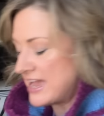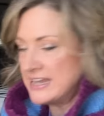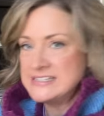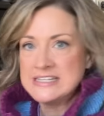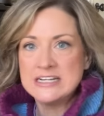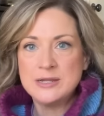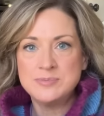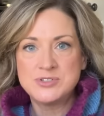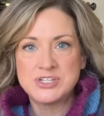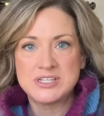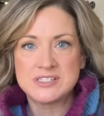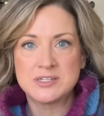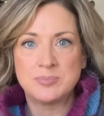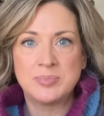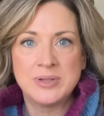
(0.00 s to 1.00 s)
ended up
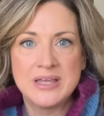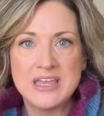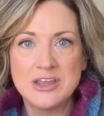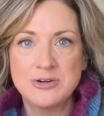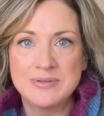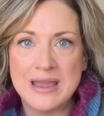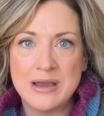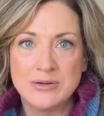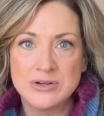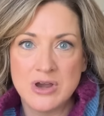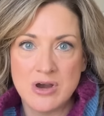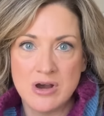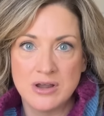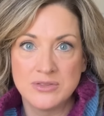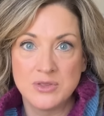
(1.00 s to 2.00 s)
just playing around
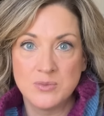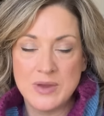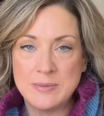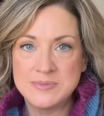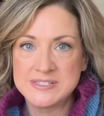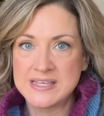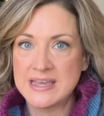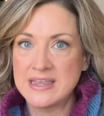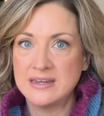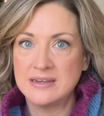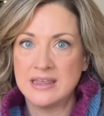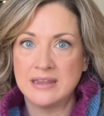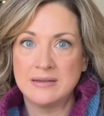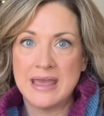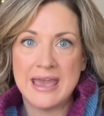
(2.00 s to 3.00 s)
on the website
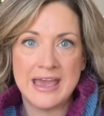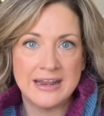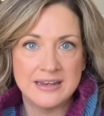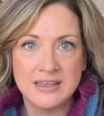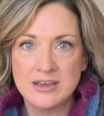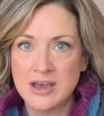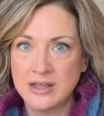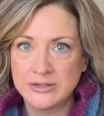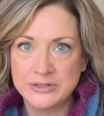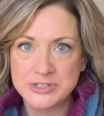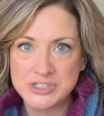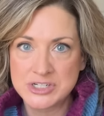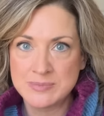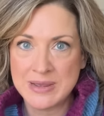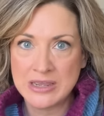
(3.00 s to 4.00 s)
and adding
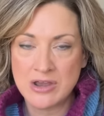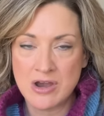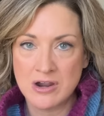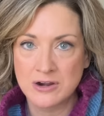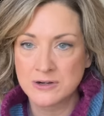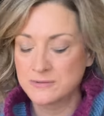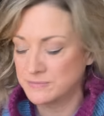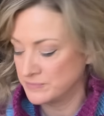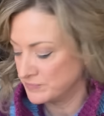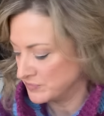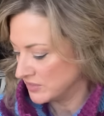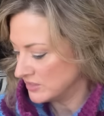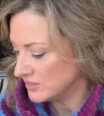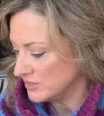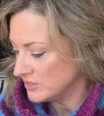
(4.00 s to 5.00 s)
colors to my cart
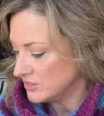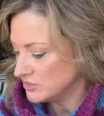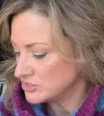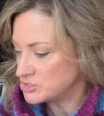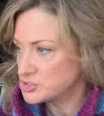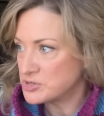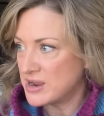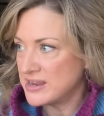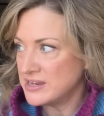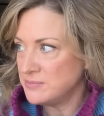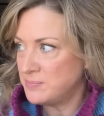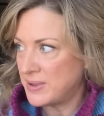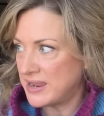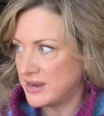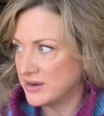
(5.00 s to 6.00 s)
to try and
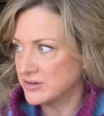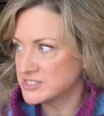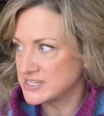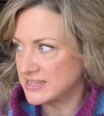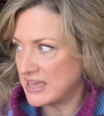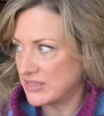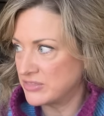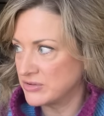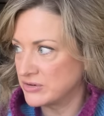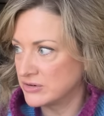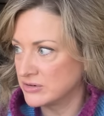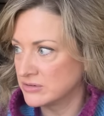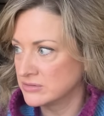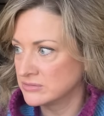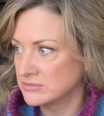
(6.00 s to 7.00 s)
pair
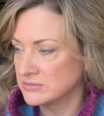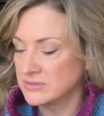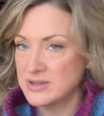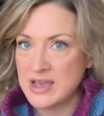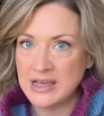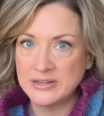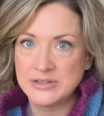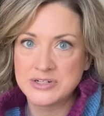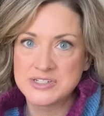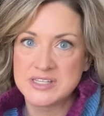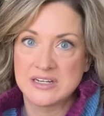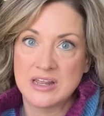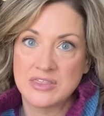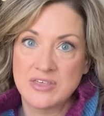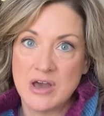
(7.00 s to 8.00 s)
together colors
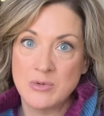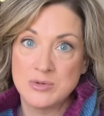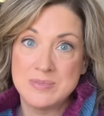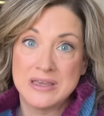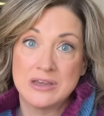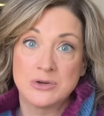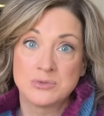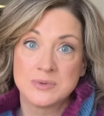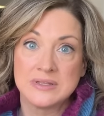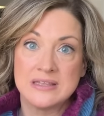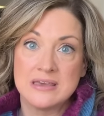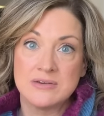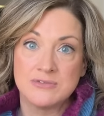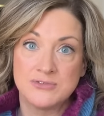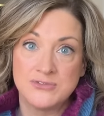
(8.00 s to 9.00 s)
that I thought would make a
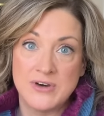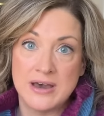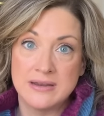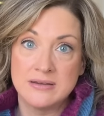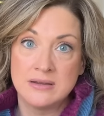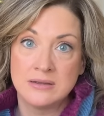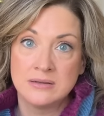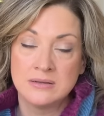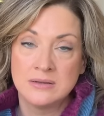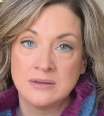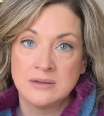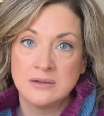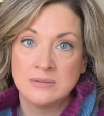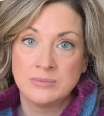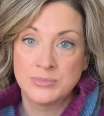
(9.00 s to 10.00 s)
really fun
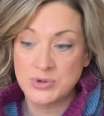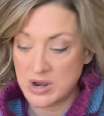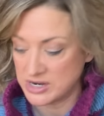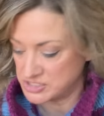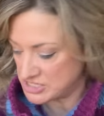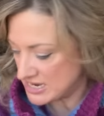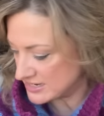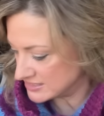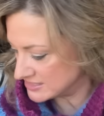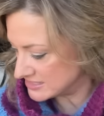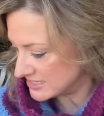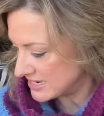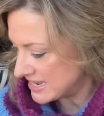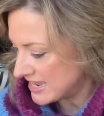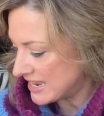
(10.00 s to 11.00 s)
project.
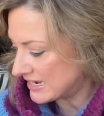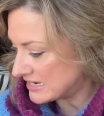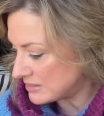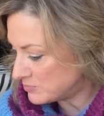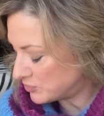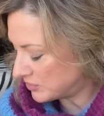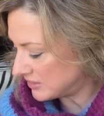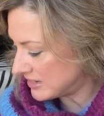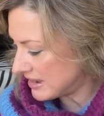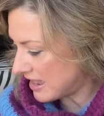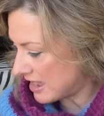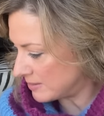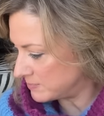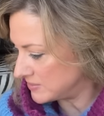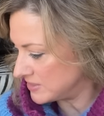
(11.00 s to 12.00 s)
And I'm pretty
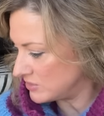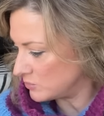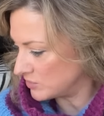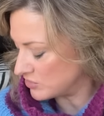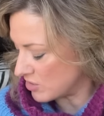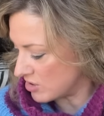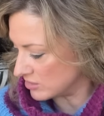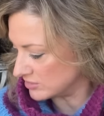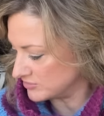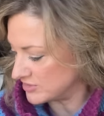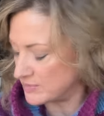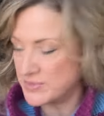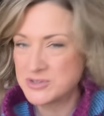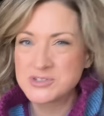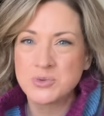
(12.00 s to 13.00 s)
happy with all of
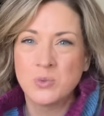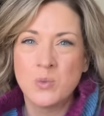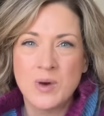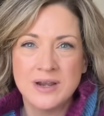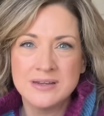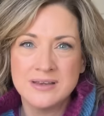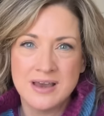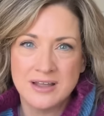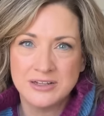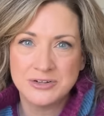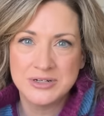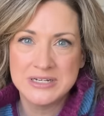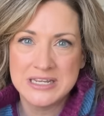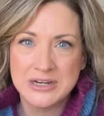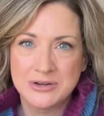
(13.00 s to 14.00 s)
them. There's one color
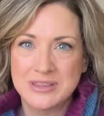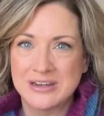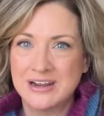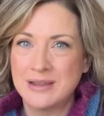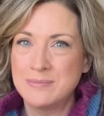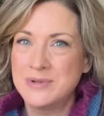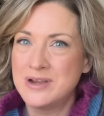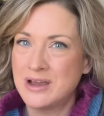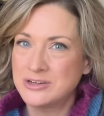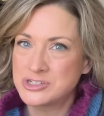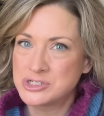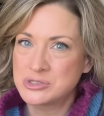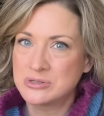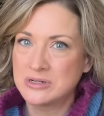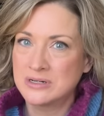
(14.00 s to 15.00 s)
in here that I'm not
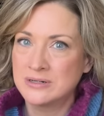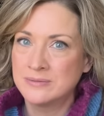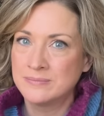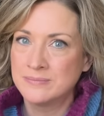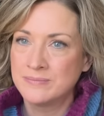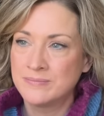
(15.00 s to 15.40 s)
sure